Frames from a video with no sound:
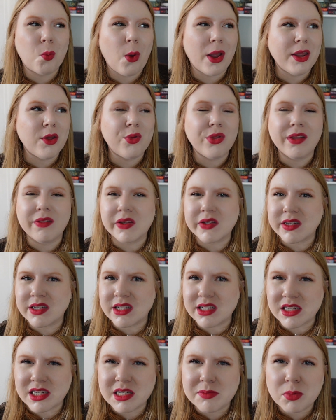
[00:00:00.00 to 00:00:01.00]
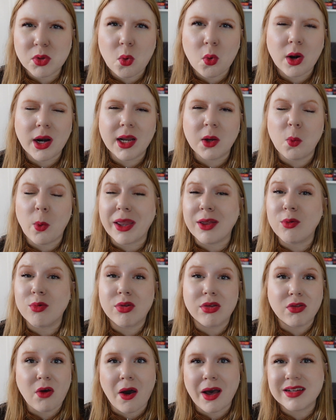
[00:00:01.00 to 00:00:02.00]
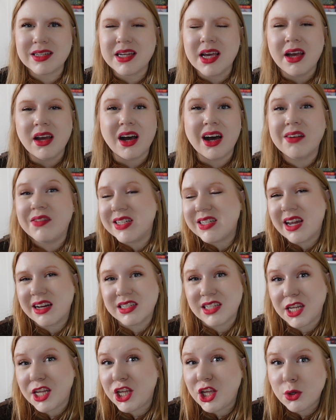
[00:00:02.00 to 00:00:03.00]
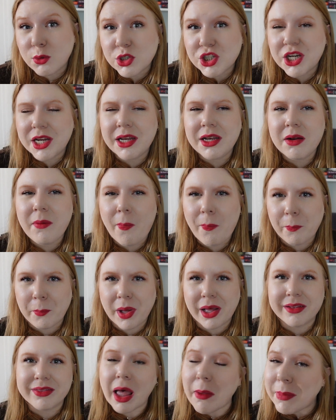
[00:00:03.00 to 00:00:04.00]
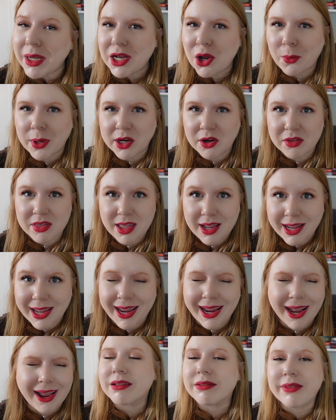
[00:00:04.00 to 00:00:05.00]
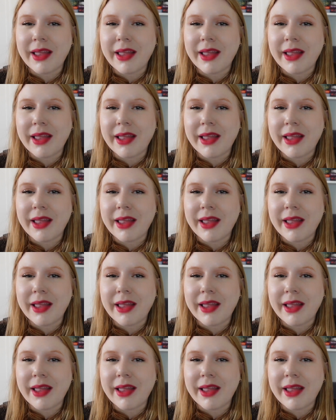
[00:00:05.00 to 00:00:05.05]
what you think this is exploring, what you thought of its execution, but let me know what you're thinking.